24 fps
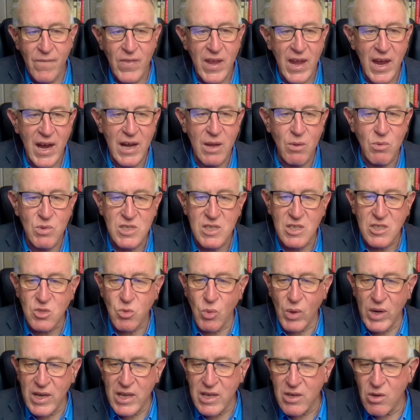and he was a
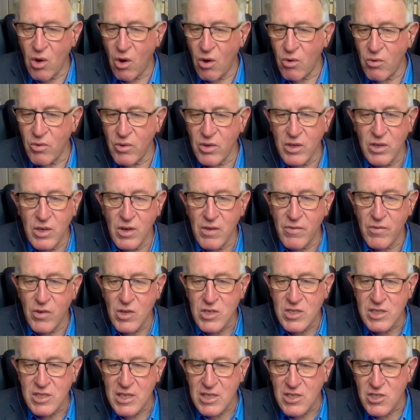20-year-old
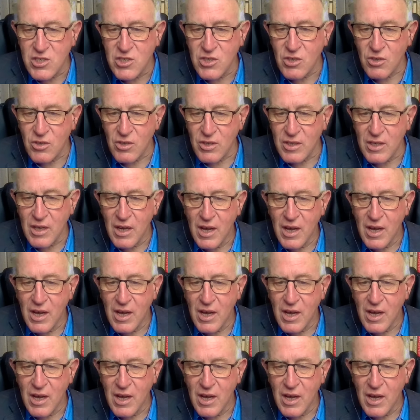university student.